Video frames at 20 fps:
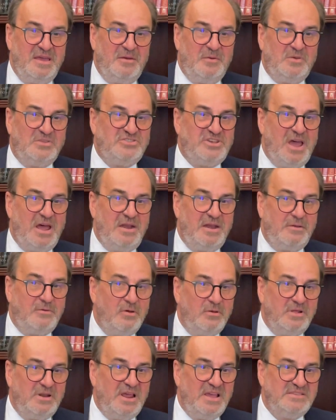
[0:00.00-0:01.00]
which are
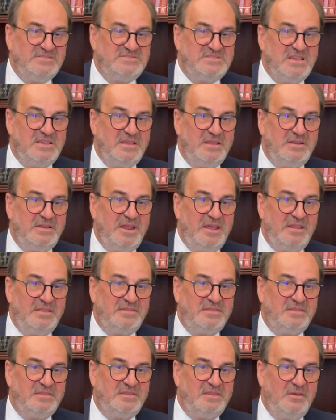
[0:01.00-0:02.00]
recognizing that
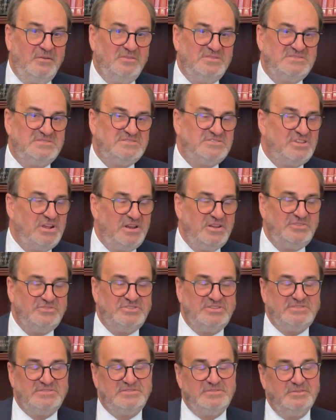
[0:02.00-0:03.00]
those
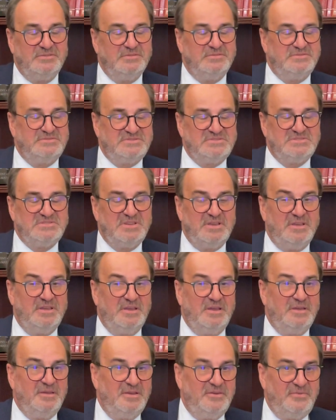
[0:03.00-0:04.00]
challenges, those
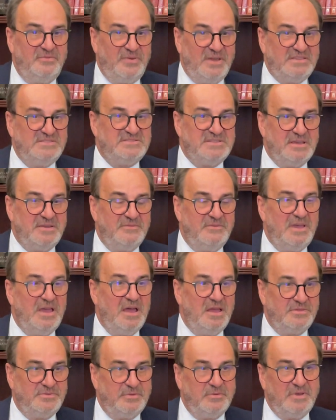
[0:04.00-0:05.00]
facing, we
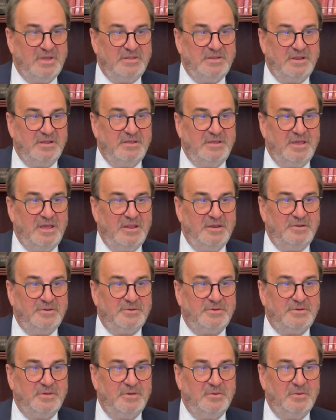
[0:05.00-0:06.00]
are together
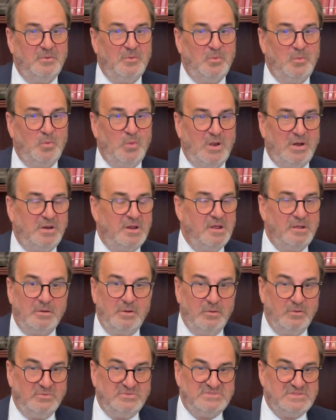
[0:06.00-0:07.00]
and working
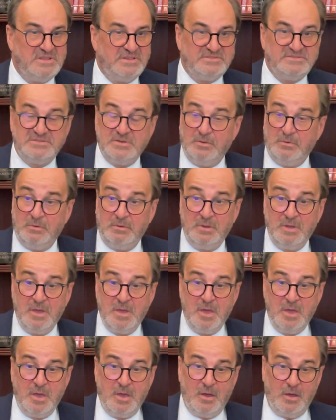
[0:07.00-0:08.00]
closely. So
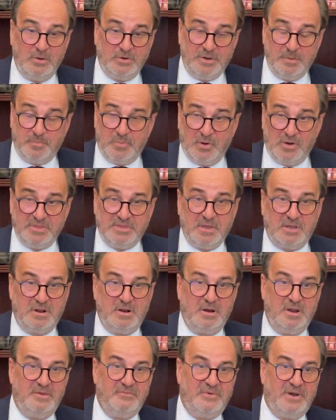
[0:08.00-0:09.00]
on the
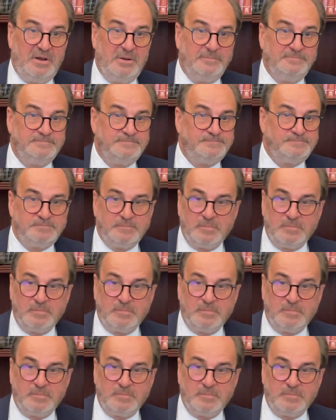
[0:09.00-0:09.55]
political level,